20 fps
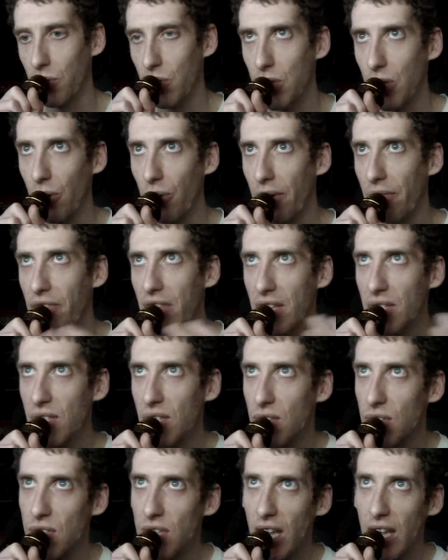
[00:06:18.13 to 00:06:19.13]
So if this
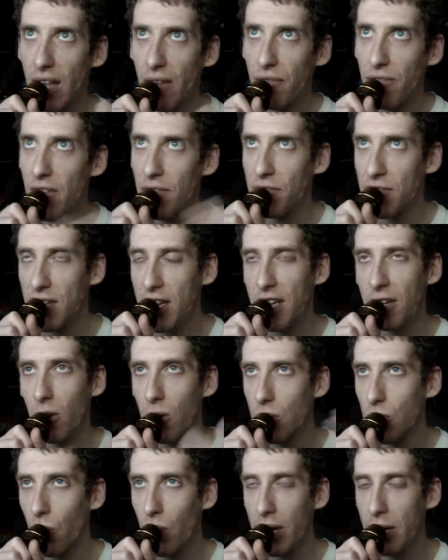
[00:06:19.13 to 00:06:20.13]
is, say, a 15
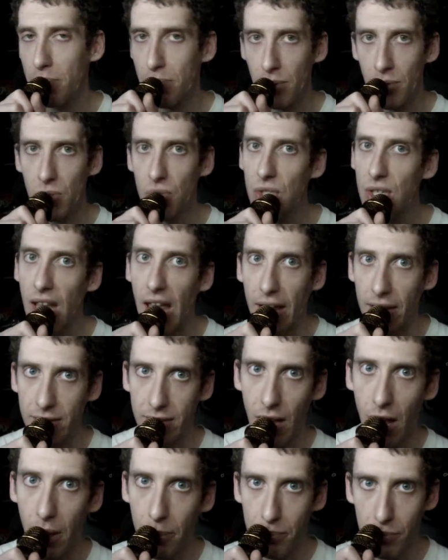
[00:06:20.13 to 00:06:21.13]
or
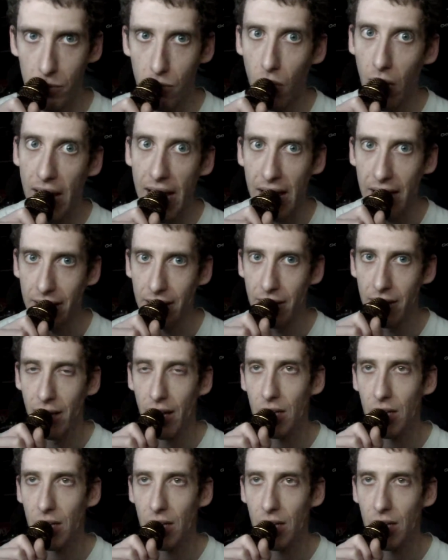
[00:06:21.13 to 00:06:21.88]
20% upgrade